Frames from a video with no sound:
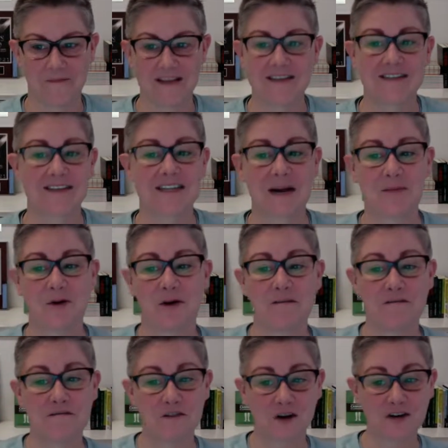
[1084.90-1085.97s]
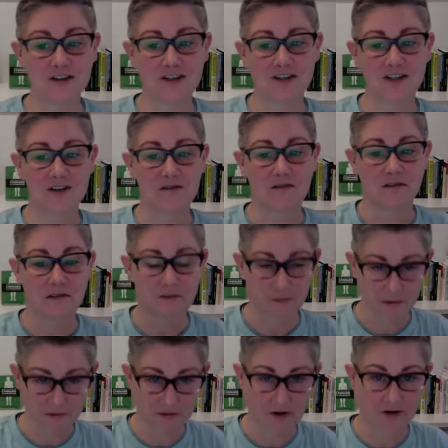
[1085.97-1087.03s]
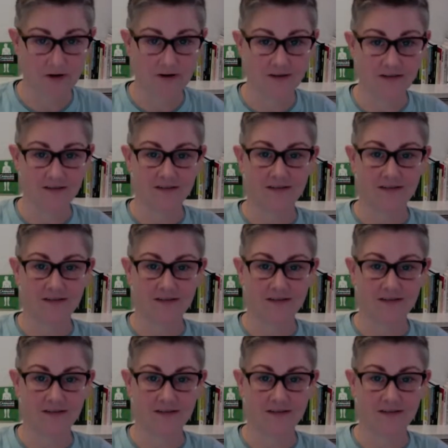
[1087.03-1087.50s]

is December first through third.